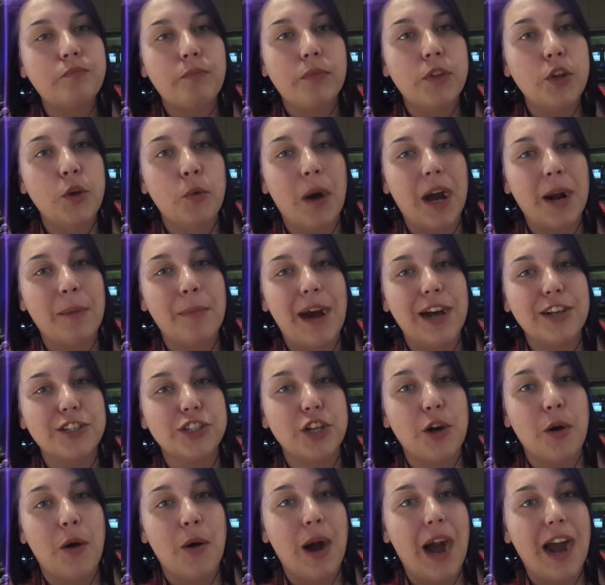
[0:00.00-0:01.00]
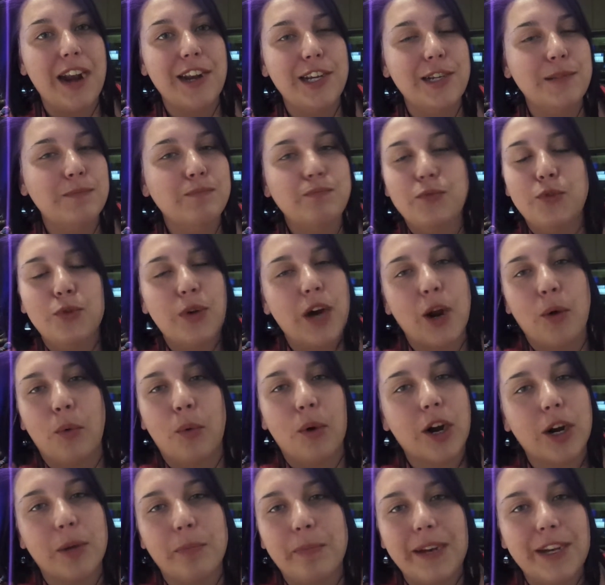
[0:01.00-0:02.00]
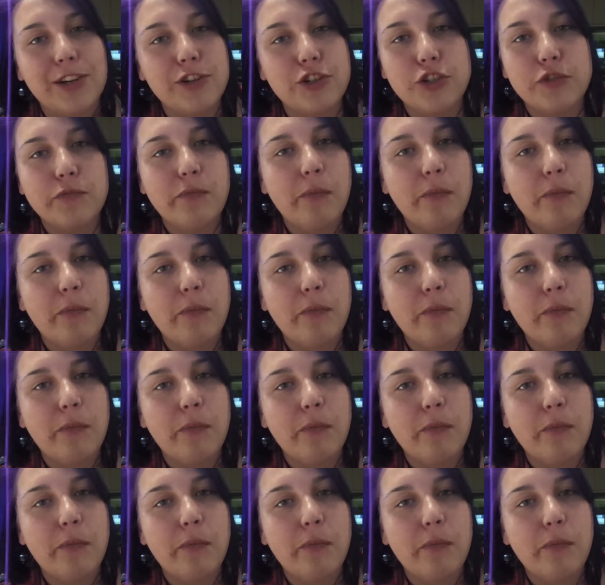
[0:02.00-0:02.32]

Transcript: You want a Maserati? You gotta work, bitch.